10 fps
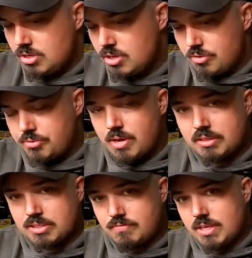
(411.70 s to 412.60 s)
you know,
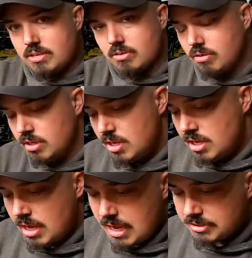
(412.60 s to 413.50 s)
throughout this video.
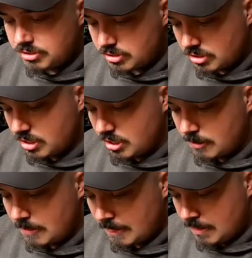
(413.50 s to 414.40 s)
As
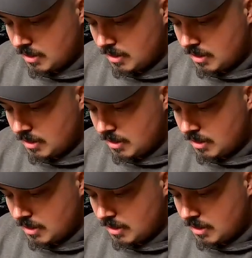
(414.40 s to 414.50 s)
you're